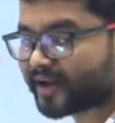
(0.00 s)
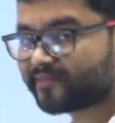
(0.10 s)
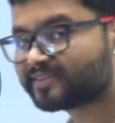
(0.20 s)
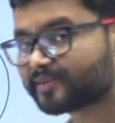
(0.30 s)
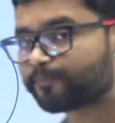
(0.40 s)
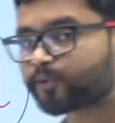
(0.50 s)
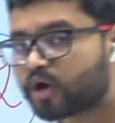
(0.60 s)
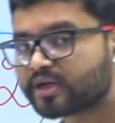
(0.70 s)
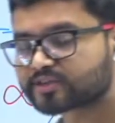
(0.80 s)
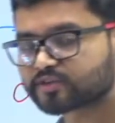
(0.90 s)
12 is a
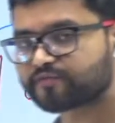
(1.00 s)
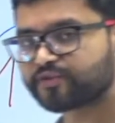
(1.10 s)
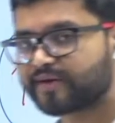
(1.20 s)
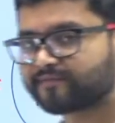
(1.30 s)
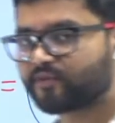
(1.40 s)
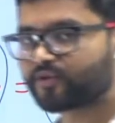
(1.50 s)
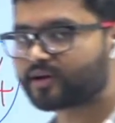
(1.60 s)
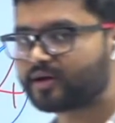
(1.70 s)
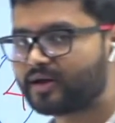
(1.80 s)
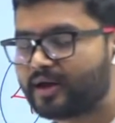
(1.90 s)
product of 3 and 4.
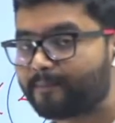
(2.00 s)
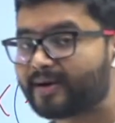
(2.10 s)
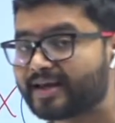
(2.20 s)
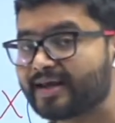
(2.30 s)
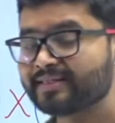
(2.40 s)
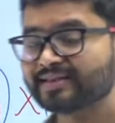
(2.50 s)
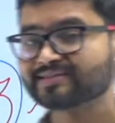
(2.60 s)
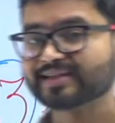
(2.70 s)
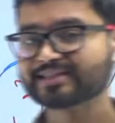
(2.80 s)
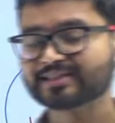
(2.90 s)
But in
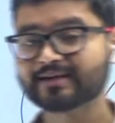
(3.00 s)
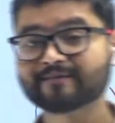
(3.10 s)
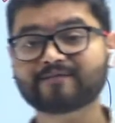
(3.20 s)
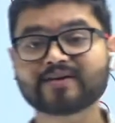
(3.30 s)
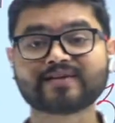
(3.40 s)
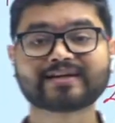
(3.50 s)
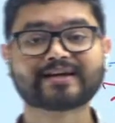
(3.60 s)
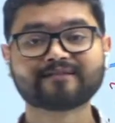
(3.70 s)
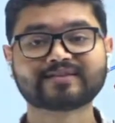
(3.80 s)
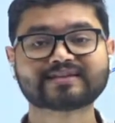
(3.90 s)
this session, we will
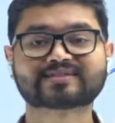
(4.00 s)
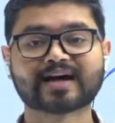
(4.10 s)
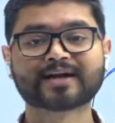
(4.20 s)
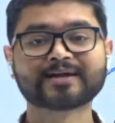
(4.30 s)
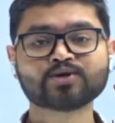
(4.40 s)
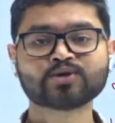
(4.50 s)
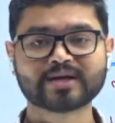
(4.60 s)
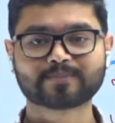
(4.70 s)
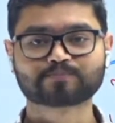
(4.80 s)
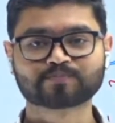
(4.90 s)
give this a new
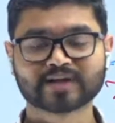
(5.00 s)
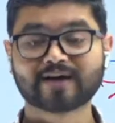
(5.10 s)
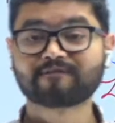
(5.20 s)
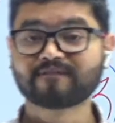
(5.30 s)
name, a